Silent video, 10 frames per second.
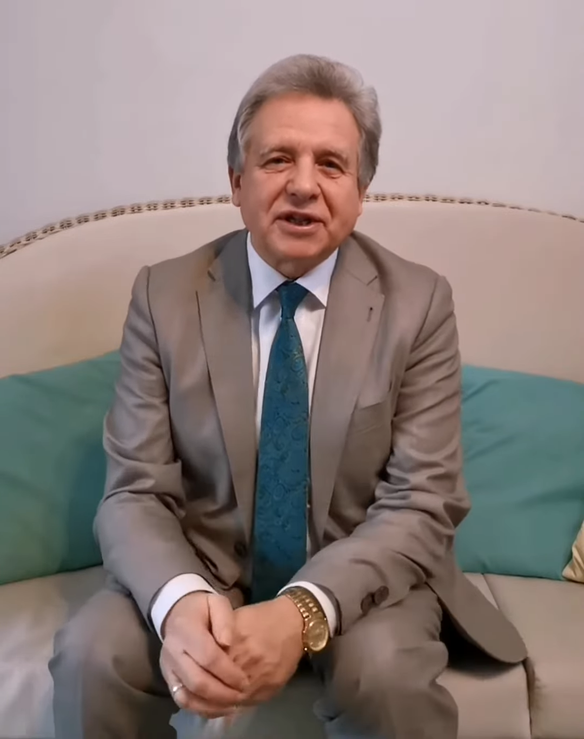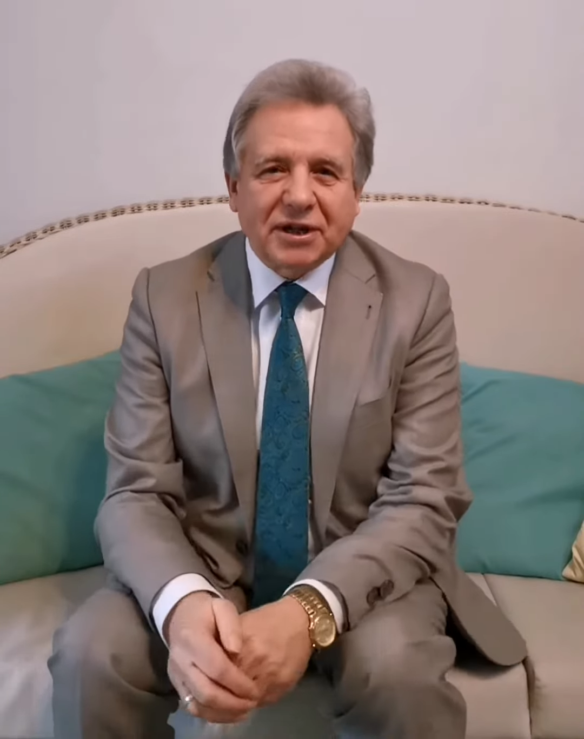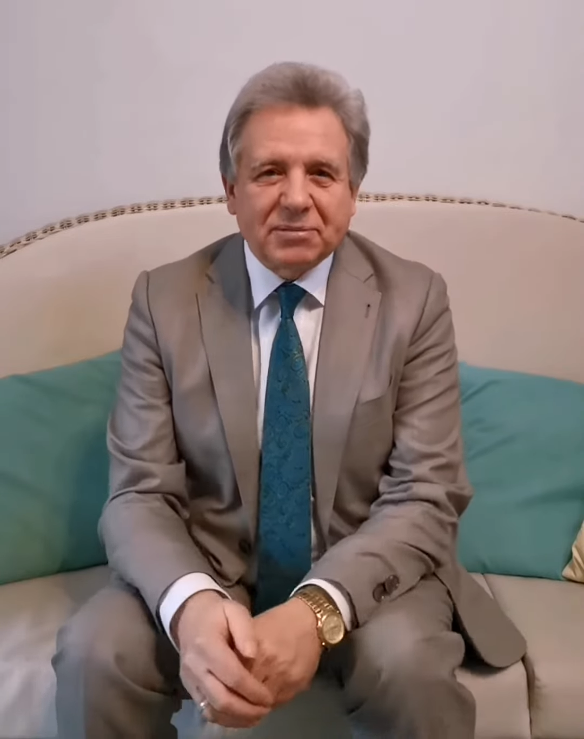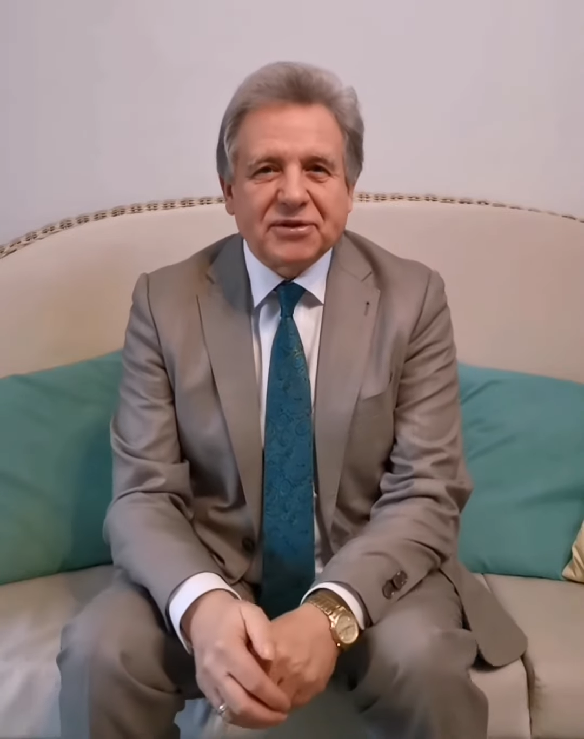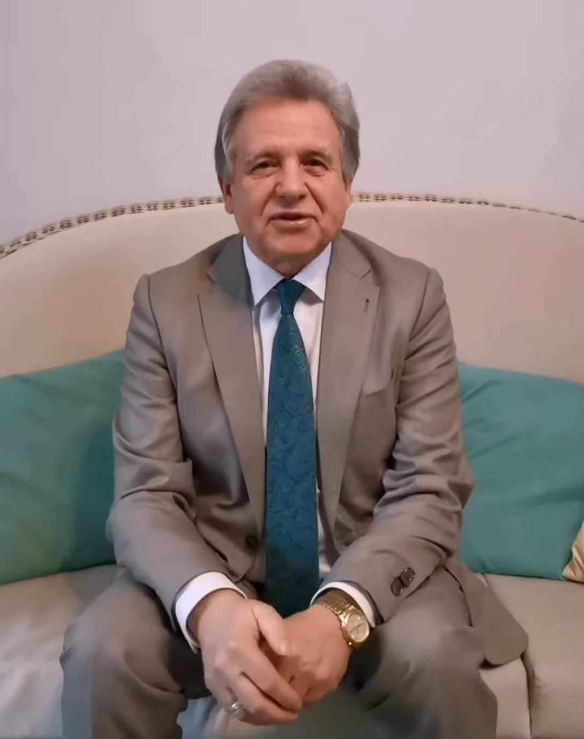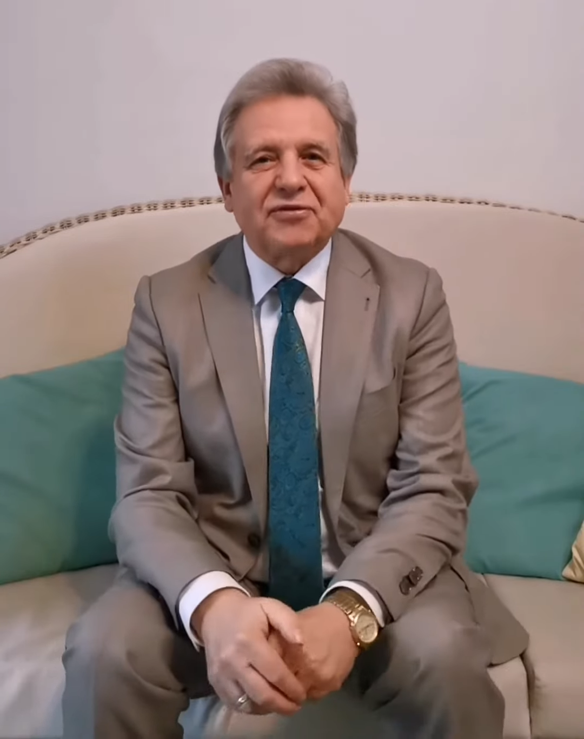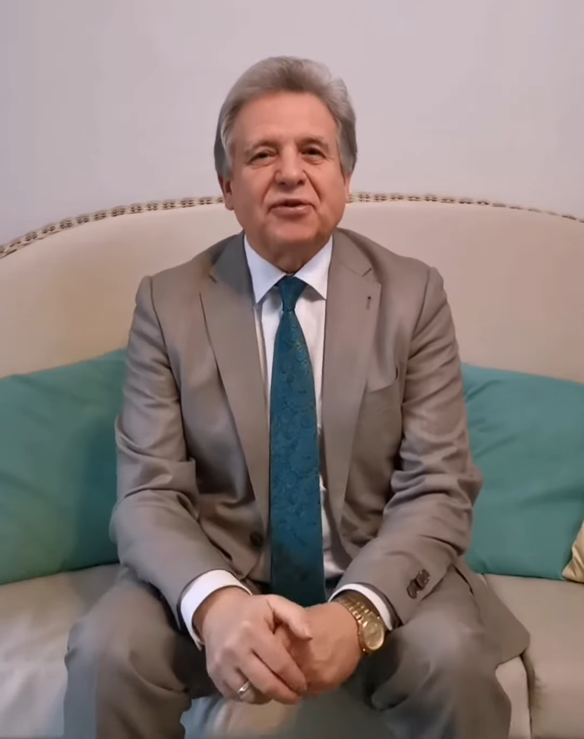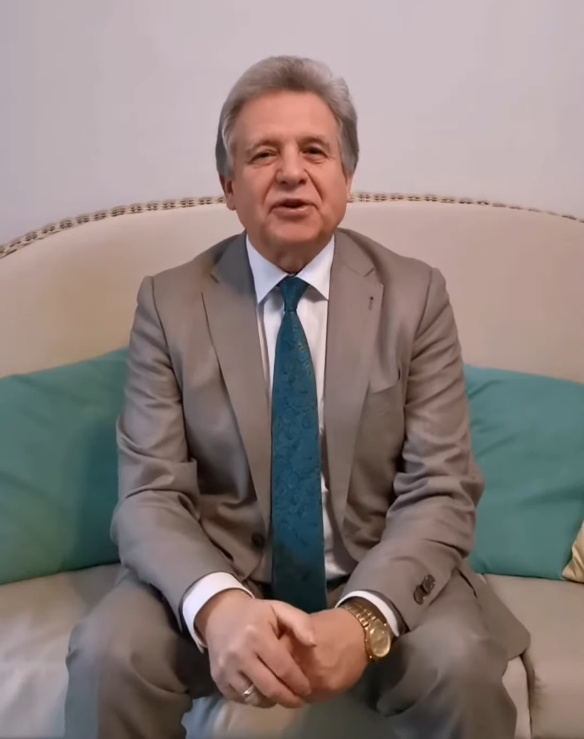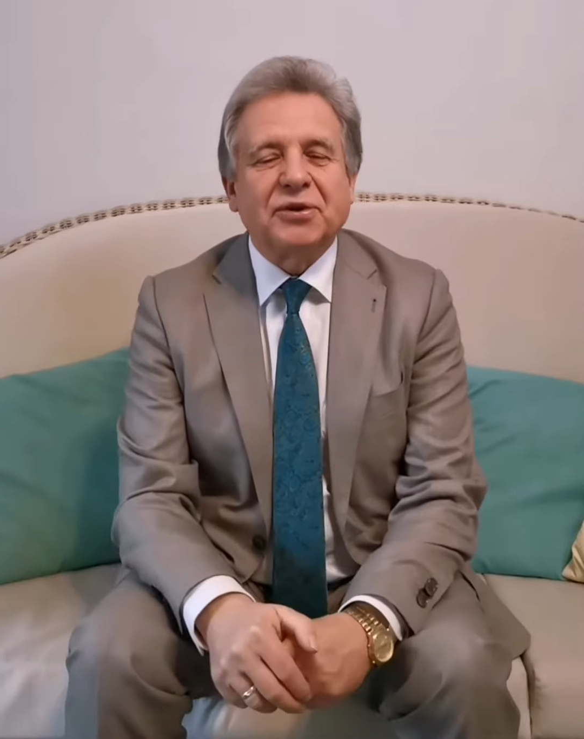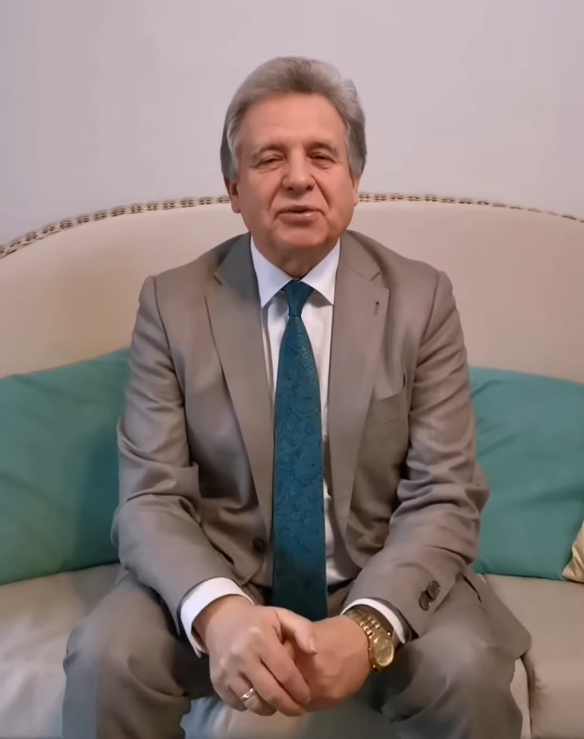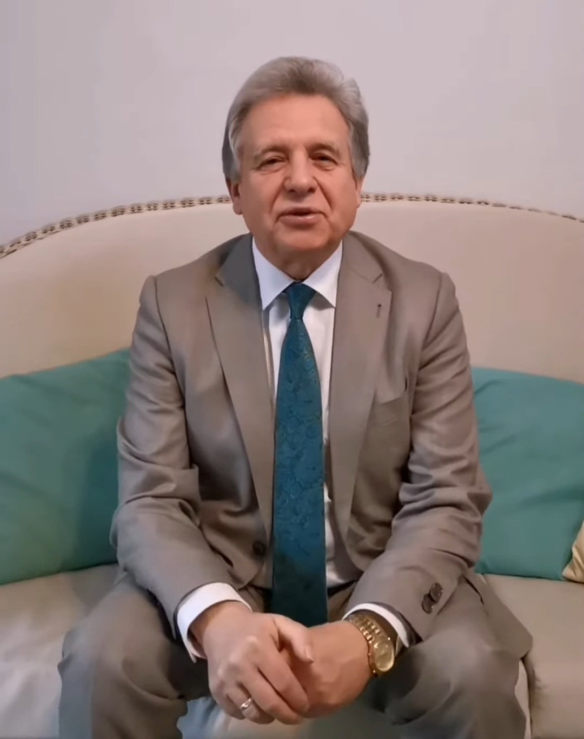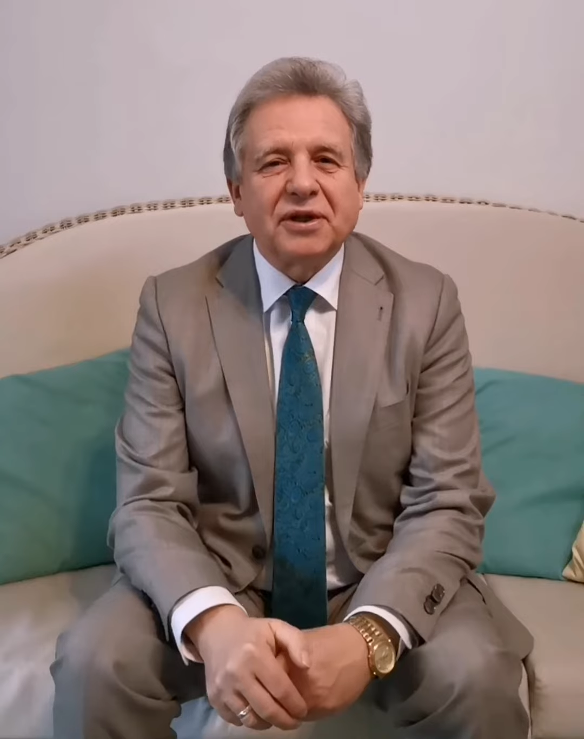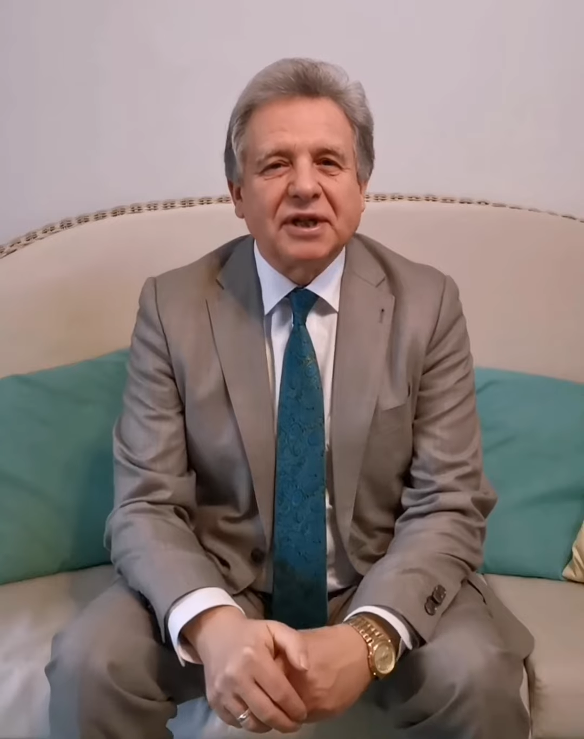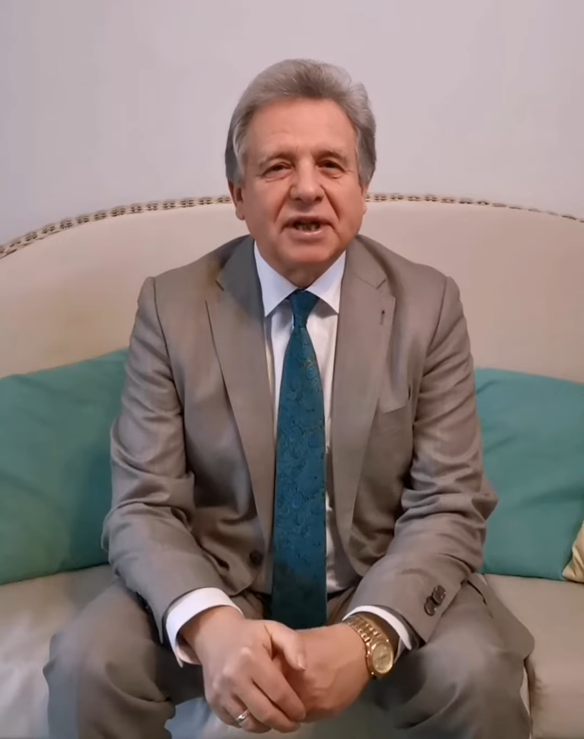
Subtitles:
tips for you.